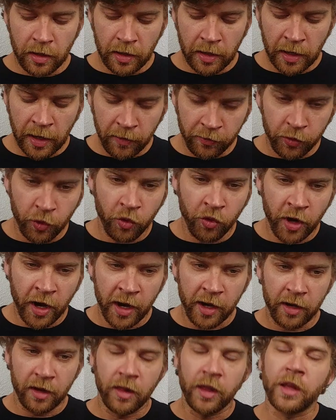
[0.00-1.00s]
After
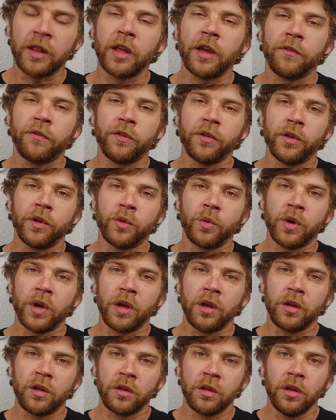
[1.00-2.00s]
rocking it like that for a little
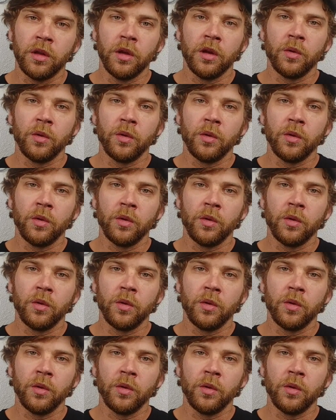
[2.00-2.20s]
while,